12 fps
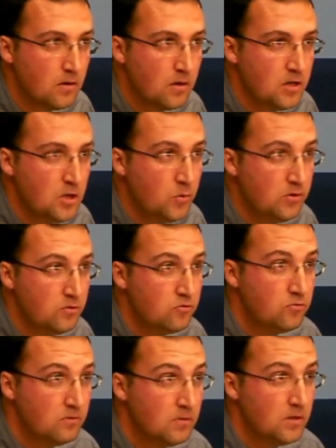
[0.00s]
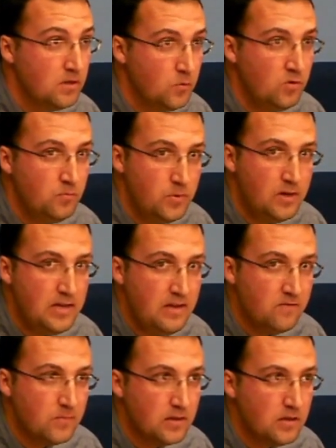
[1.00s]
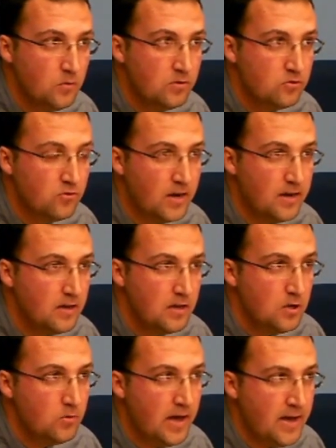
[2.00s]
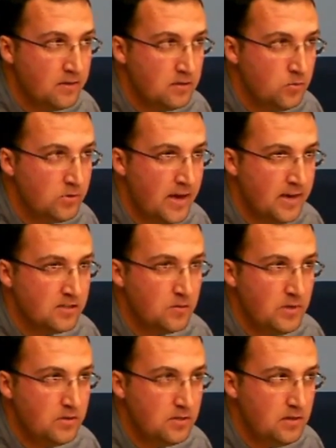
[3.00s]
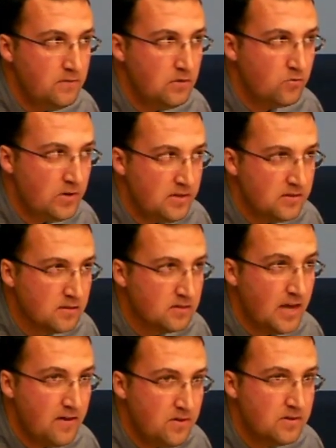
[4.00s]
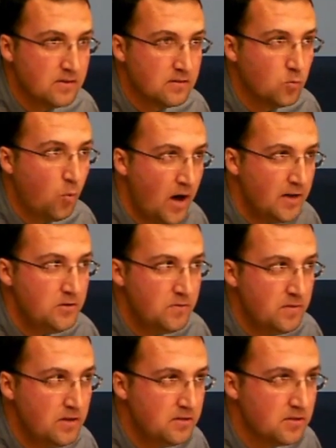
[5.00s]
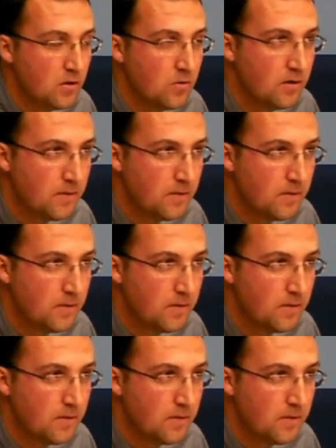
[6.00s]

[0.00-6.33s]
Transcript: You wouldn't believe me. You would ask me to give you reasons, evidence. Why do you think so?